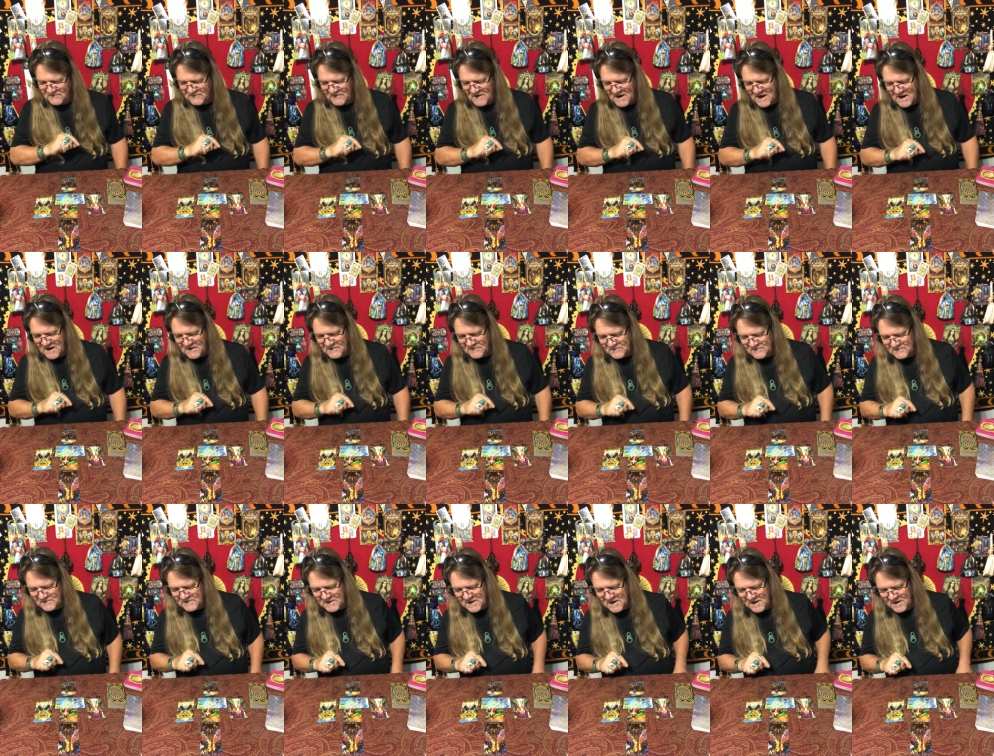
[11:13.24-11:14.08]
flying through
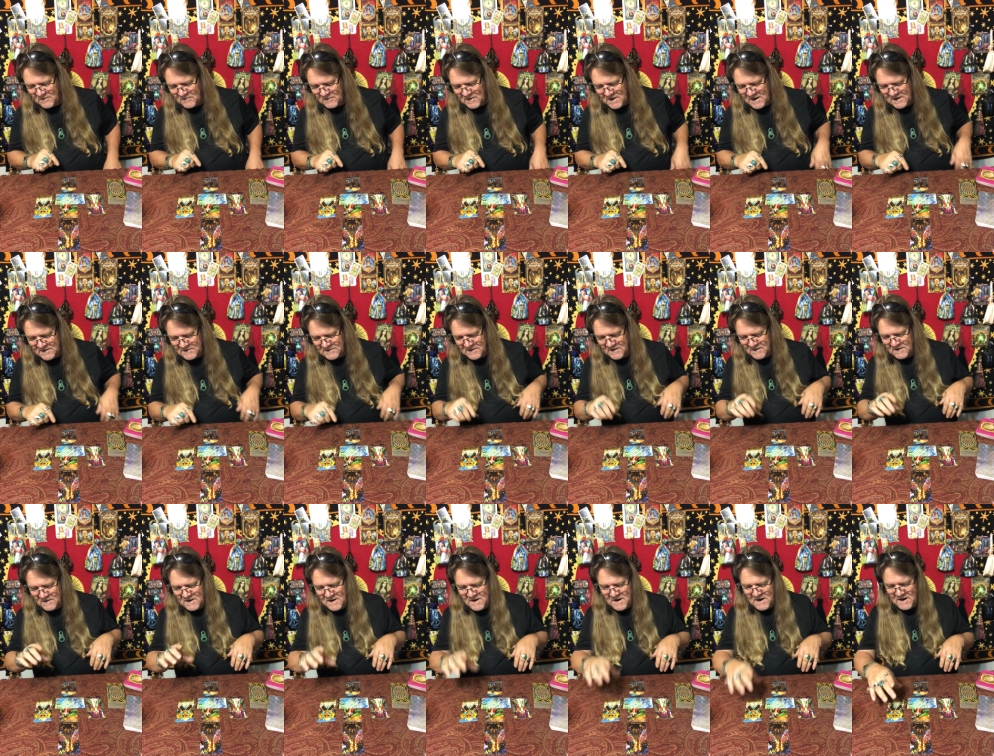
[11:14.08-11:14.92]
the air right
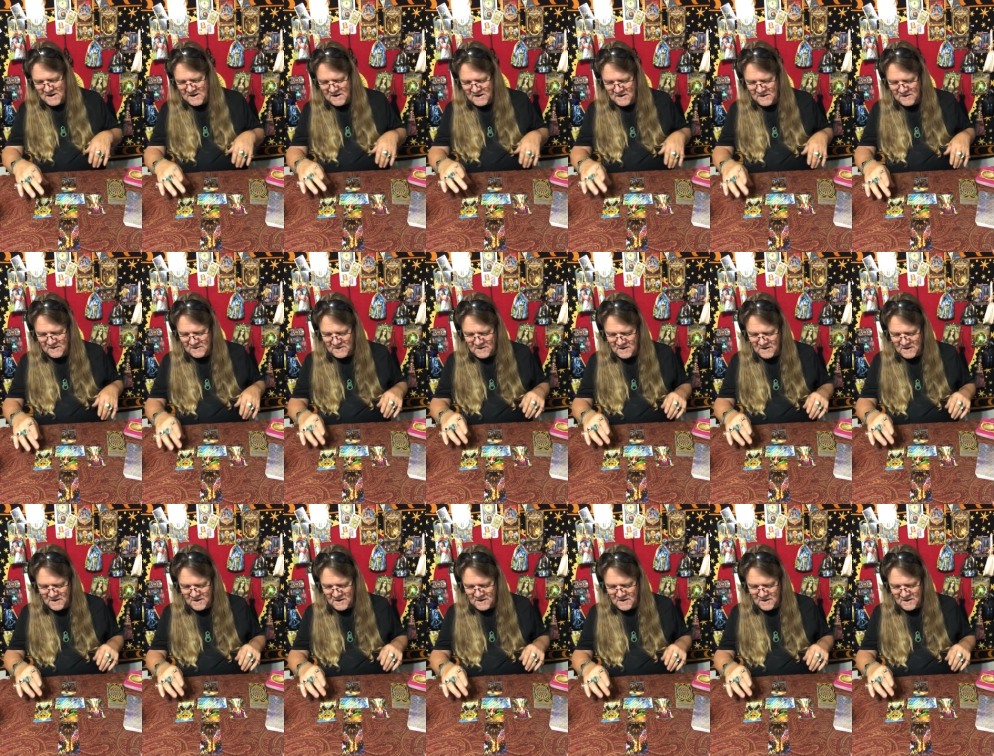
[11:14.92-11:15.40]
there. And here